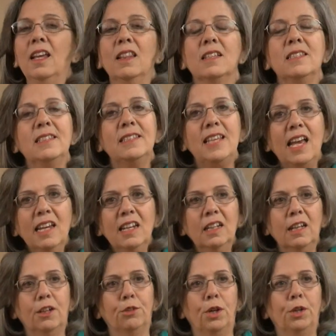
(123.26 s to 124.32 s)
The second
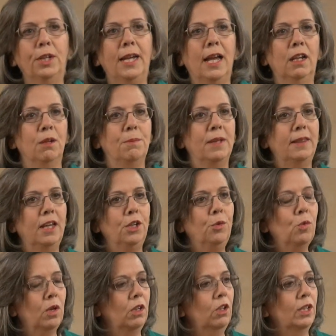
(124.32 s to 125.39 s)
literary element that you
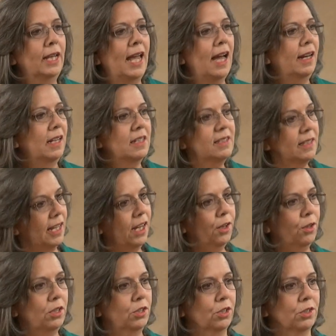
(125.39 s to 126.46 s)
want to look at is
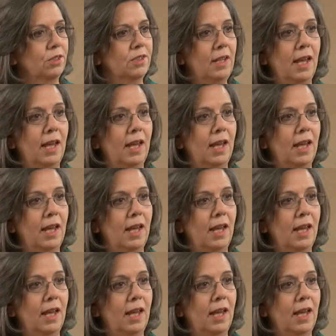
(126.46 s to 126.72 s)
characters,